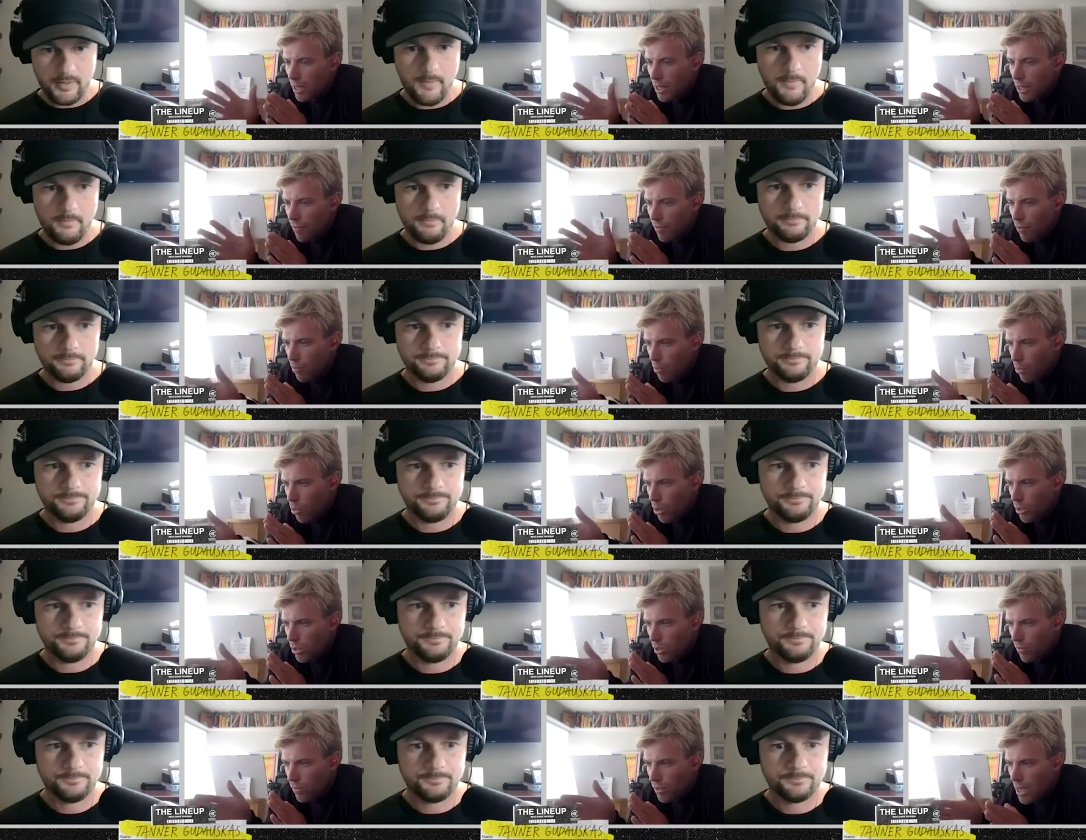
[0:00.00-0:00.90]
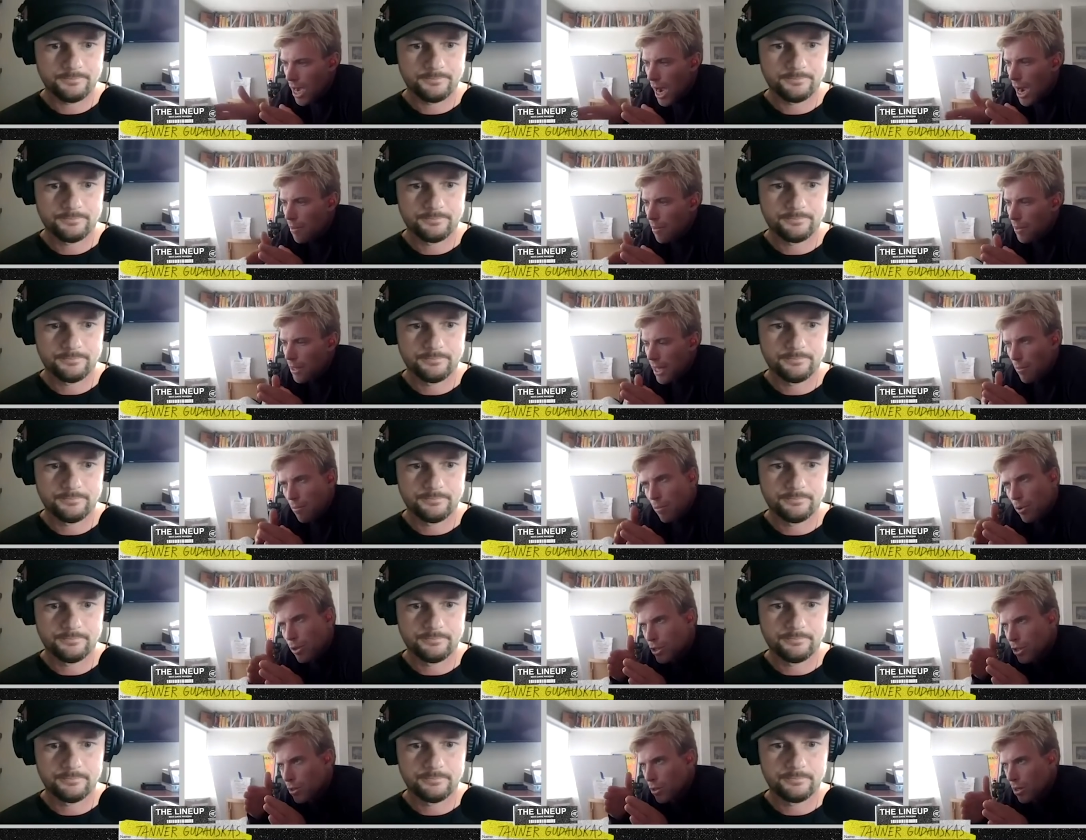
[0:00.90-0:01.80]
Speaker 1: ridden different boards over time,
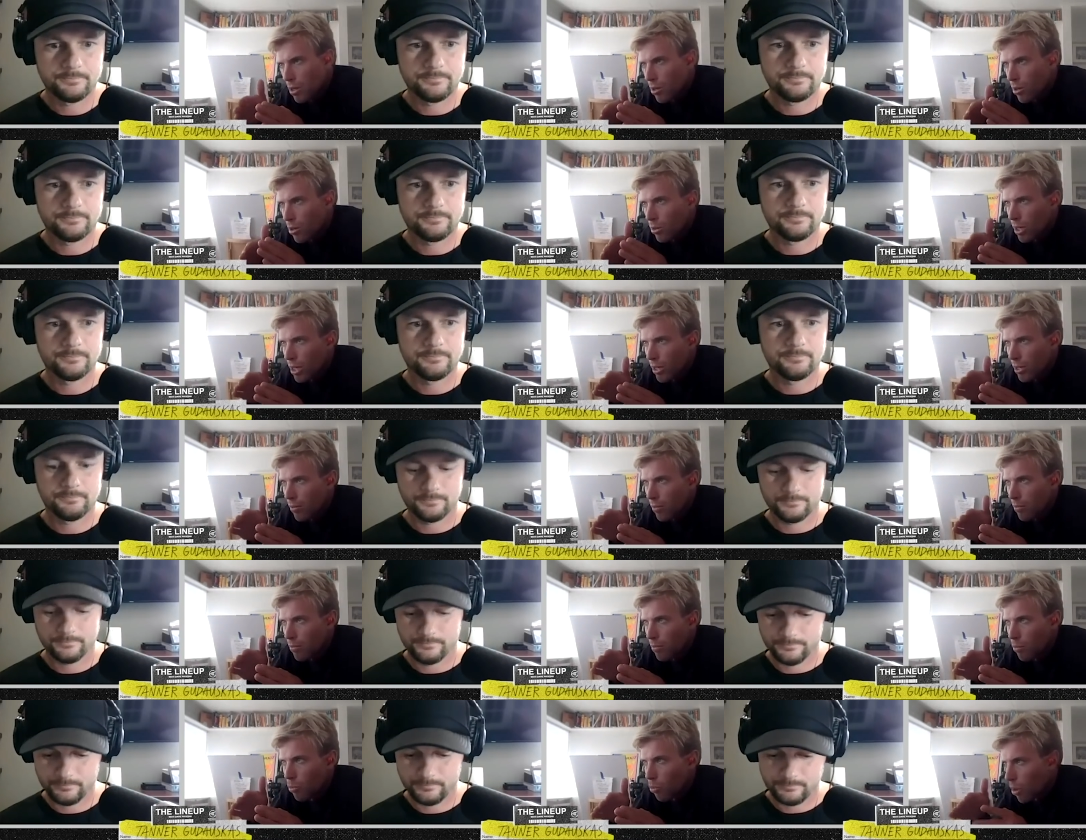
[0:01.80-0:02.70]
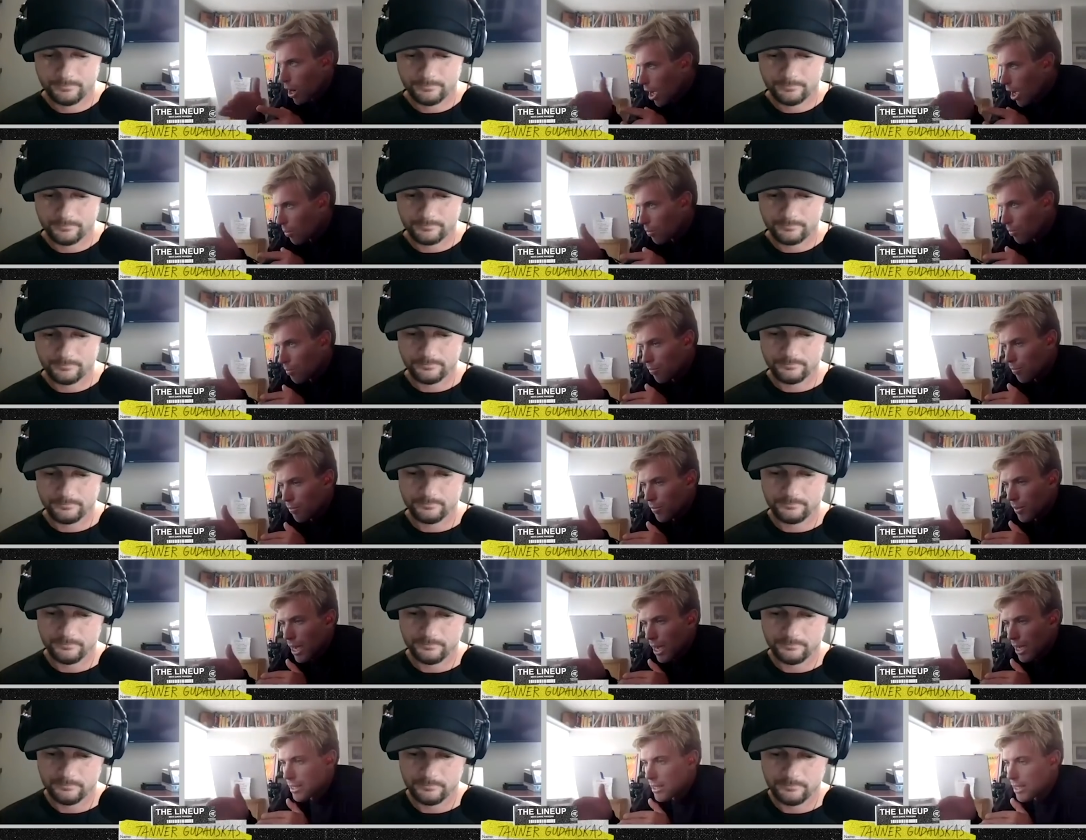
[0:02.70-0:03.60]
and that puts you in a whole nother realm.
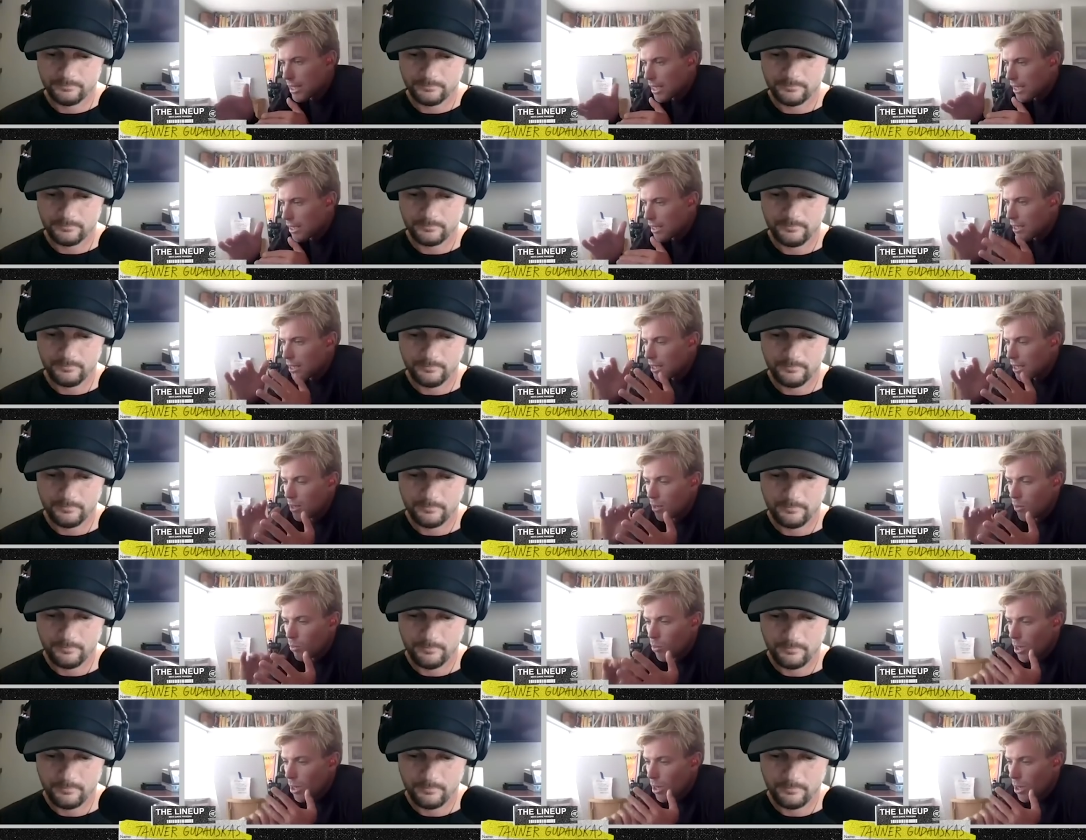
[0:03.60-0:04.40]
I'd say